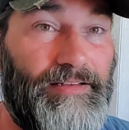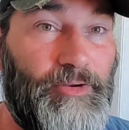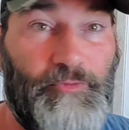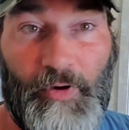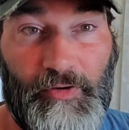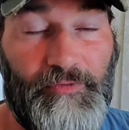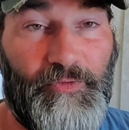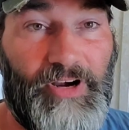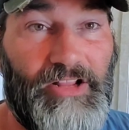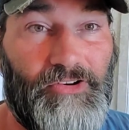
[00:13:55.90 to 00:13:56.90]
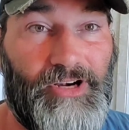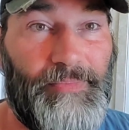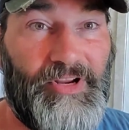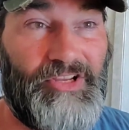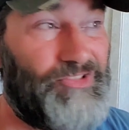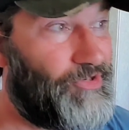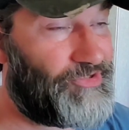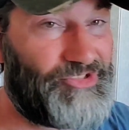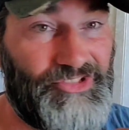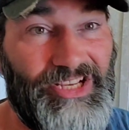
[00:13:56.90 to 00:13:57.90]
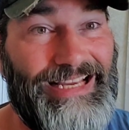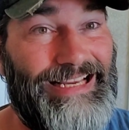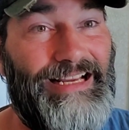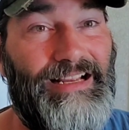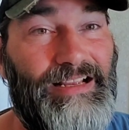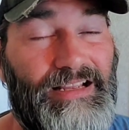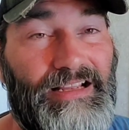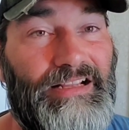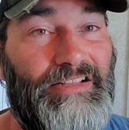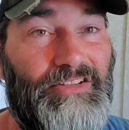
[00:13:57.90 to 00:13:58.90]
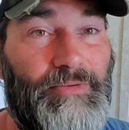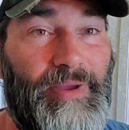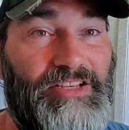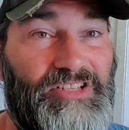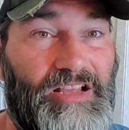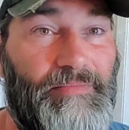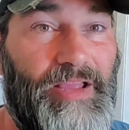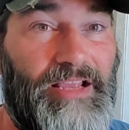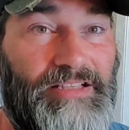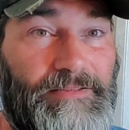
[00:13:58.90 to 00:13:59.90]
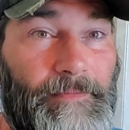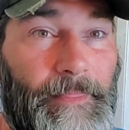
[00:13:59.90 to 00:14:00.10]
who voted for Hillary, because they're seeing the messed up mess.